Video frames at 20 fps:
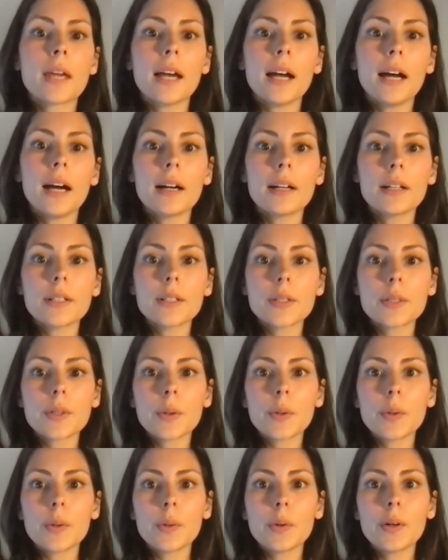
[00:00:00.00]
Uh,
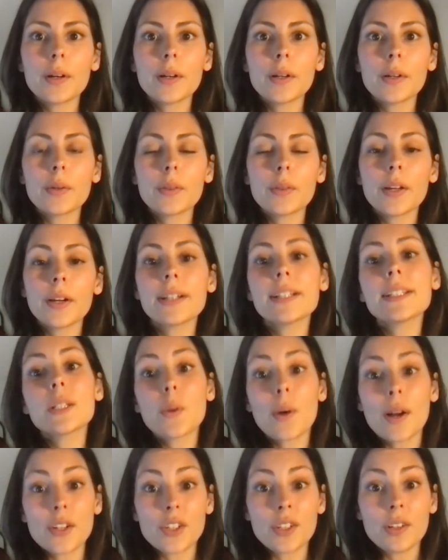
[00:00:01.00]
so there is a
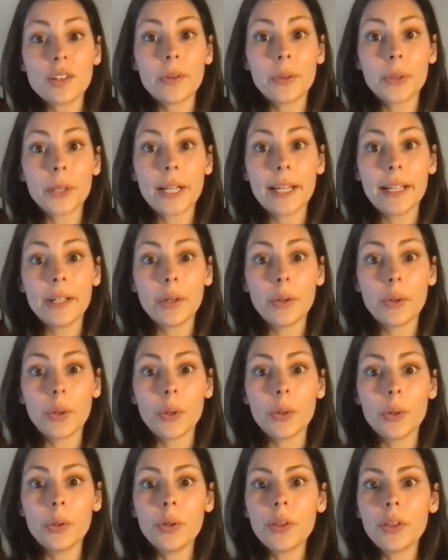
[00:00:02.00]
question on organic
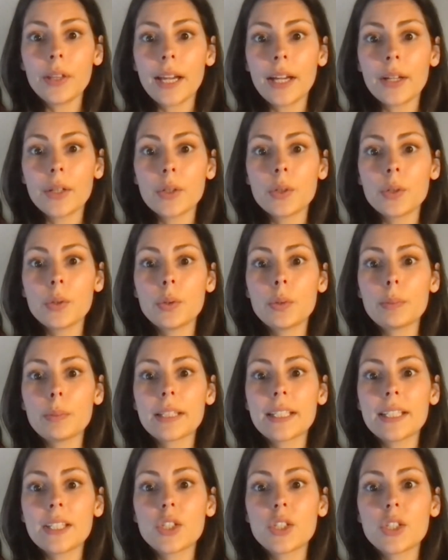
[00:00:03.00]
growth. Can you mm-hmm.
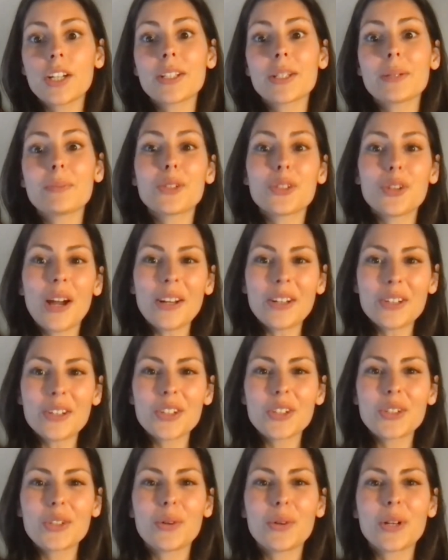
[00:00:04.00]
please share some
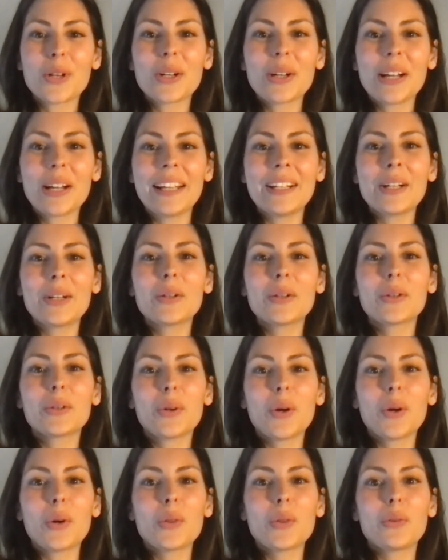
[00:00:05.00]
strategies for organic
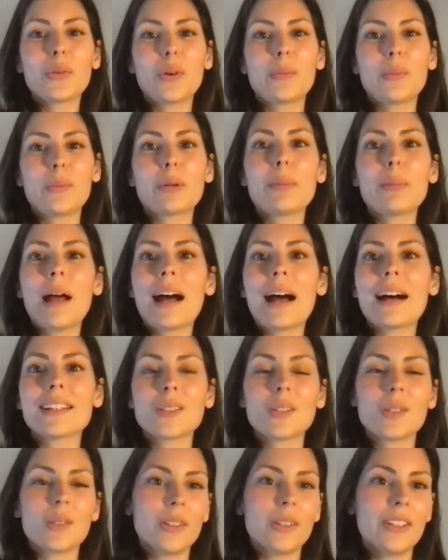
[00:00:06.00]
growth from your
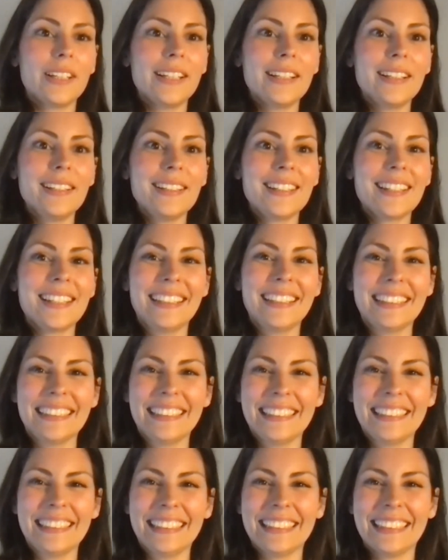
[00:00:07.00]
past learnings?
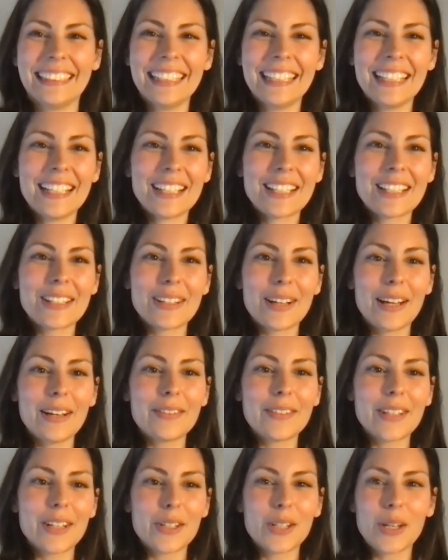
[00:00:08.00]
so kind
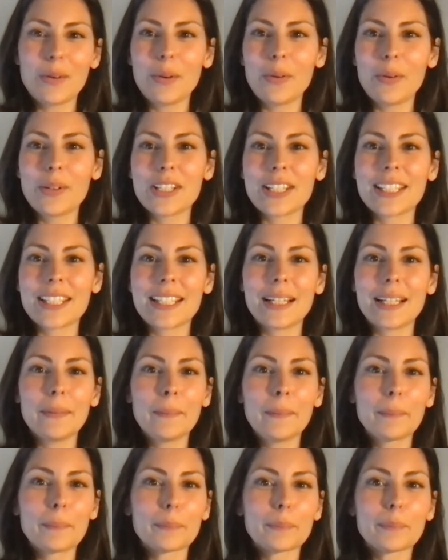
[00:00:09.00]
of touching on what we just said.